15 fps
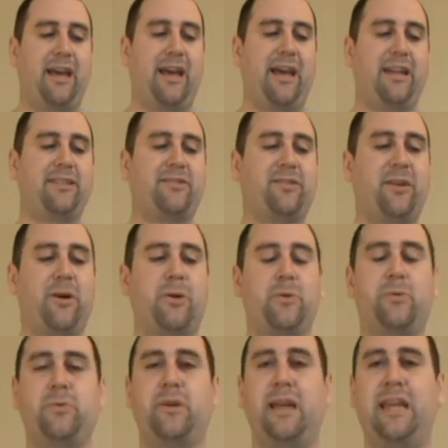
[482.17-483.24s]
And
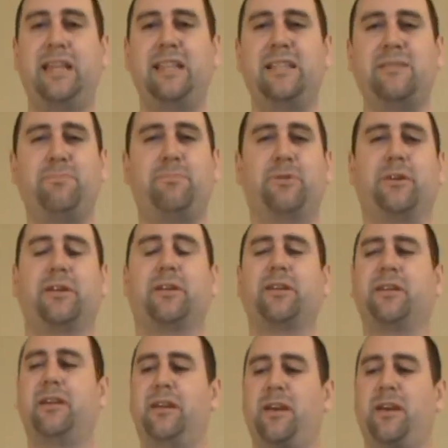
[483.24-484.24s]
so, in this book,